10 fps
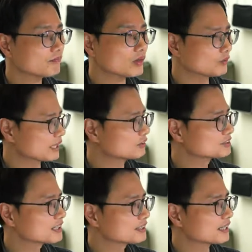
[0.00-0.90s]
or I
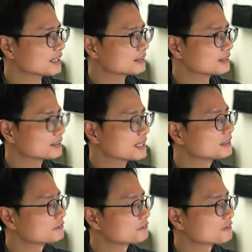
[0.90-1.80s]
just say that 10
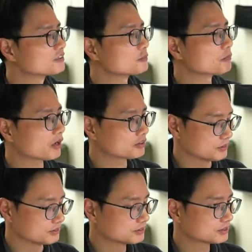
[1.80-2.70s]
different
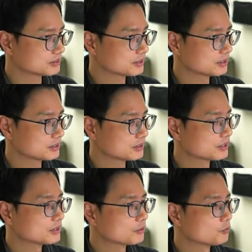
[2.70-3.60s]
departments
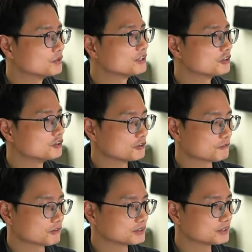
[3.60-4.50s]
within the
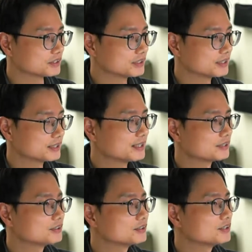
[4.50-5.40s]
university
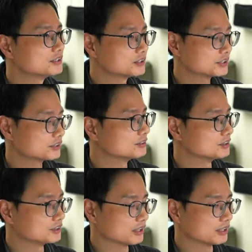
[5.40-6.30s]
teaching
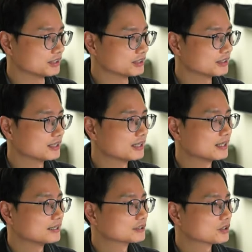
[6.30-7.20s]
design.
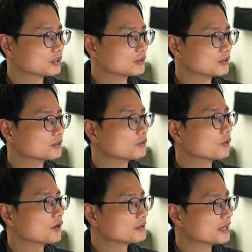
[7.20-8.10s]
So
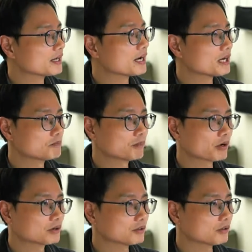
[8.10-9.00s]
I'm
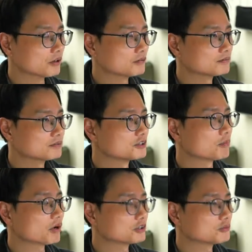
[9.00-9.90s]
part of the
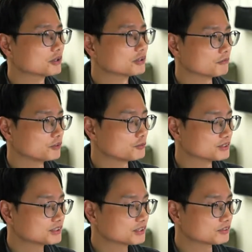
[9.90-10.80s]
Department of
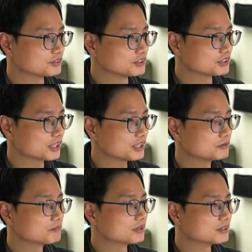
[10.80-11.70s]
Human-Centered
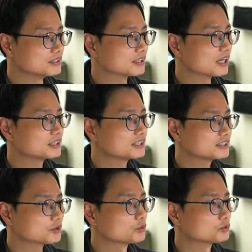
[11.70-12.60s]
Design, but design
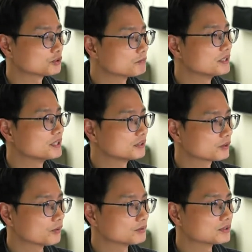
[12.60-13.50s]
is also being
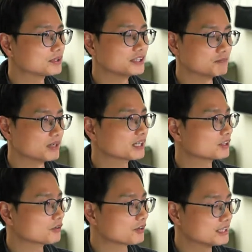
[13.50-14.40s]
taught in
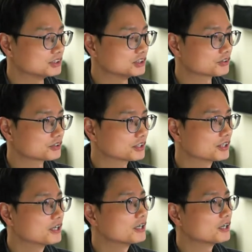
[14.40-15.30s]
mechanical engineering,
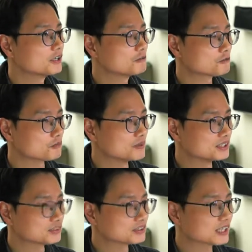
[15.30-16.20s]

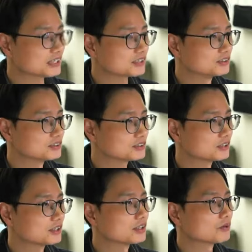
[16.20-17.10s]
information
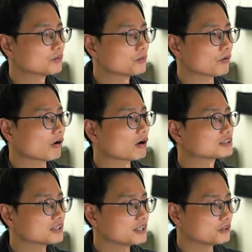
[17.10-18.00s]
science, or
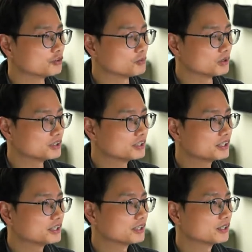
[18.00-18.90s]
arts and
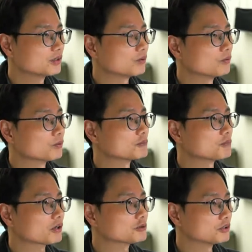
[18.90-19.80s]
humanity, or
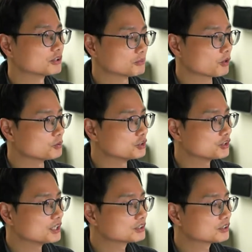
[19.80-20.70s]
Department of
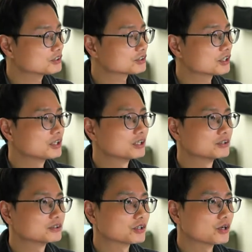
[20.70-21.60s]
Communications.
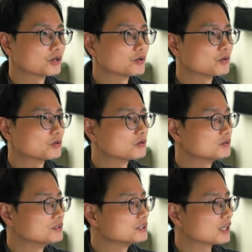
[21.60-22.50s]
So
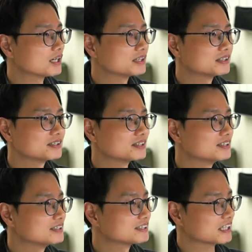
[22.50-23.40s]
design
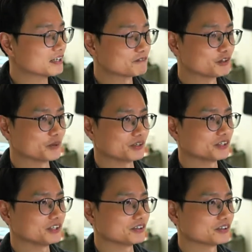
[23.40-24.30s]
is everywhere
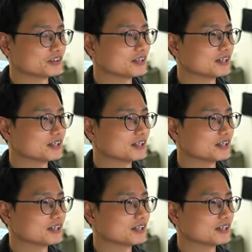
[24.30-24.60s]
here.